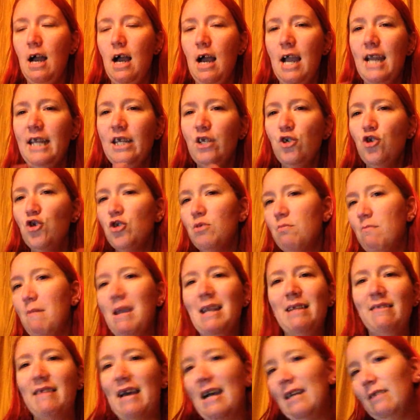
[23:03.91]
could just
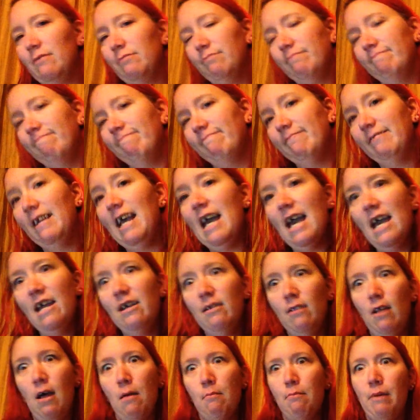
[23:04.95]
make that. And
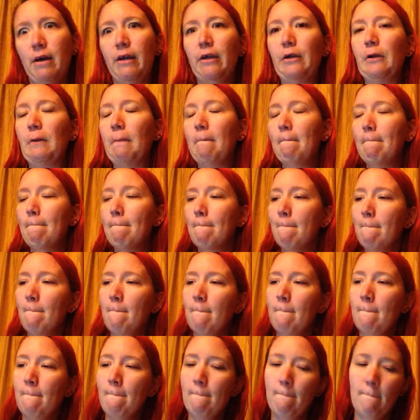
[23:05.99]
a lot better.
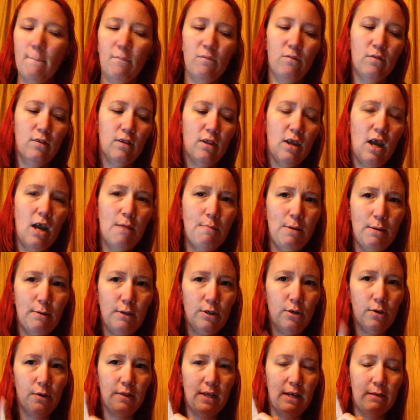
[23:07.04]
I may be
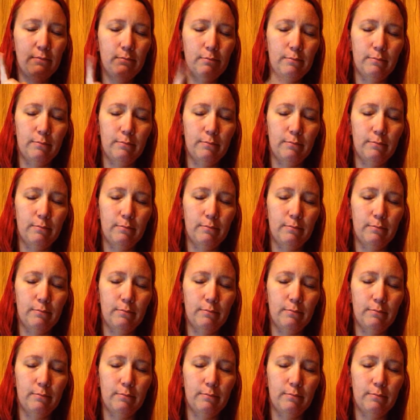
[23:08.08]
doing that.